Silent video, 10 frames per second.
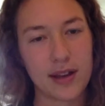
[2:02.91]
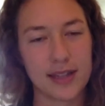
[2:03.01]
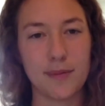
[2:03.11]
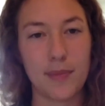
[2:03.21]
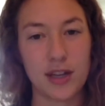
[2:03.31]

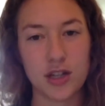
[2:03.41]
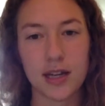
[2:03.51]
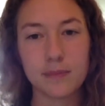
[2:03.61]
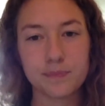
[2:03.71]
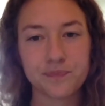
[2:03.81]
Kesem magic.
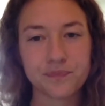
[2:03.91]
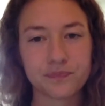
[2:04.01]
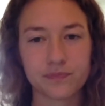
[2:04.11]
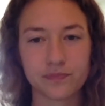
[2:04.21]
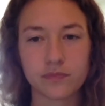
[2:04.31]

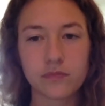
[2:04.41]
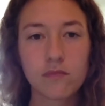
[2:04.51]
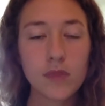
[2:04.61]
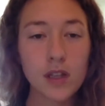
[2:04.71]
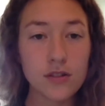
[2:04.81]

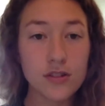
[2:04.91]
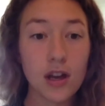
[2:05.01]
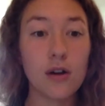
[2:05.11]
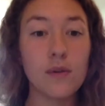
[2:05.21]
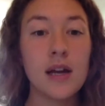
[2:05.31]

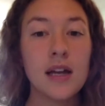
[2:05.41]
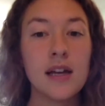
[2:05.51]
So